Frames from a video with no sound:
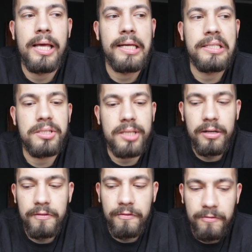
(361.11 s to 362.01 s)
Instead
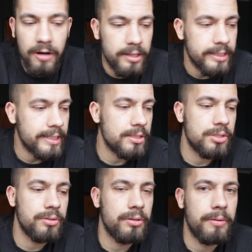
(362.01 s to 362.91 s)
of falling
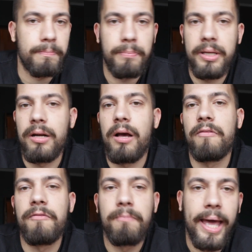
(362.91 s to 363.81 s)
into the pit
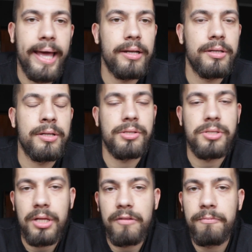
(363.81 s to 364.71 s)
of panic and
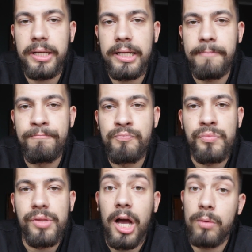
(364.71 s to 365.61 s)
self-pity,
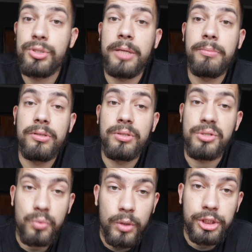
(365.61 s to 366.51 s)
I was able to
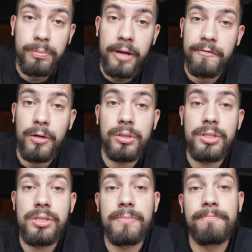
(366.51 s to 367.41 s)
switch my
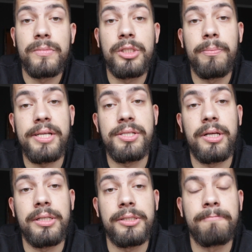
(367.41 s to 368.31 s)
focus to my
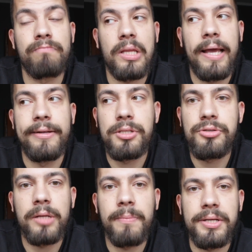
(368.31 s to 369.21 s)
studies and
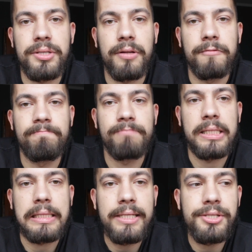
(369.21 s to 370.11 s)
distract myself,
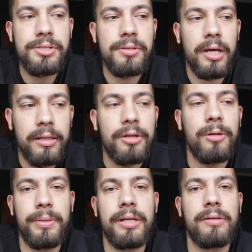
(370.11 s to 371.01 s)
at least a
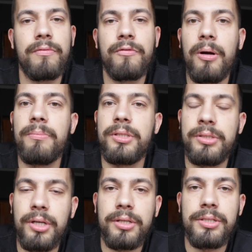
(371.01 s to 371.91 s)
little bit, from the
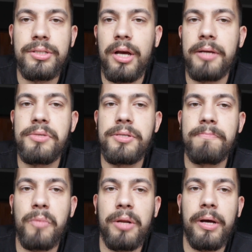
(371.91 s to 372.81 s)
darkest times
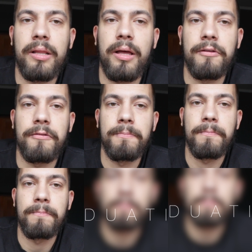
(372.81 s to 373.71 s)
in my life.
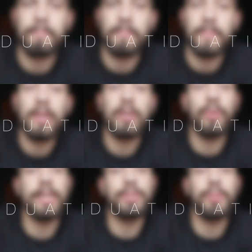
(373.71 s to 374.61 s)

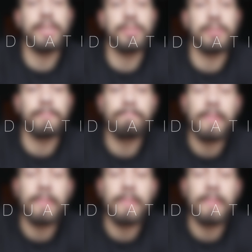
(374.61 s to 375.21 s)
Graduation.